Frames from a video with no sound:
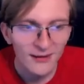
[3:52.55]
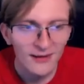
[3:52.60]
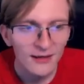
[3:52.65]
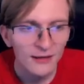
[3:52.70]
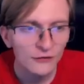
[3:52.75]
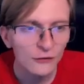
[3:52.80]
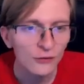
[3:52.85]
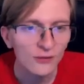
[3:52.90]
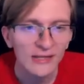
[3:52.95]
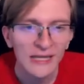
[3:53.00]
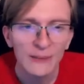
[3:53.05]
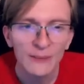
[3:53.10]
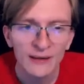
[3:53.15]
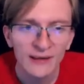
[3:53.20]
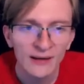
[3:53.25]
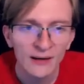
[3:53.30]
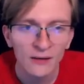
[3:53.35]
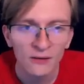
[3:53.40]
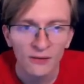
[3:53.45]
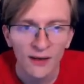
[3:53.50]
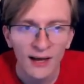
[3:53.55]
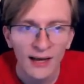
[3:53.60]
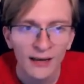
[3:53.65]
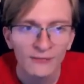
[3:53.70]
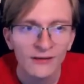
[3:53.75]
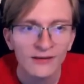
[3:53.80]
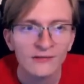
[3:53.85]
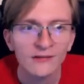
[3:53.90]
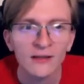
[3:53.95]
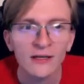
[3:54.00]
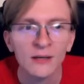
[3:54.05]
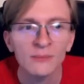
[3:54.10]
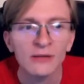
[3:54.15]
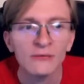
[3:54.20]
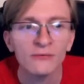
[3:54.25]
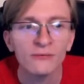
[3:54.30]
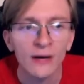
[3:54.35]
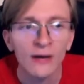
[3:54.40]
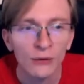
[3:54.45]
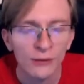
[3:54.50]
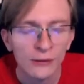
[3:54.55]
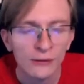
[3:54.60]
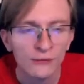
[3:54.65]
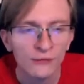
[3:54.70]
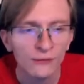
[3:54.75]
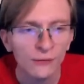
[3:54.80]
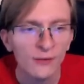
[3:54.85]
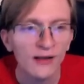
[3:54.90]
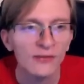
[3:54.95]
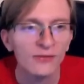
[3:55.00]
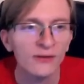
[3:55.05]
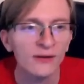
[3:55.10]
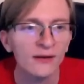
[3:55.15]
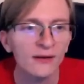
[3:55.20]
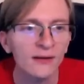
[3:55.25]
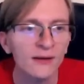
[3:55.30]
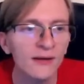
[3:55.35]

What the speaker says: so keeping it alive is going to be very useful, I think.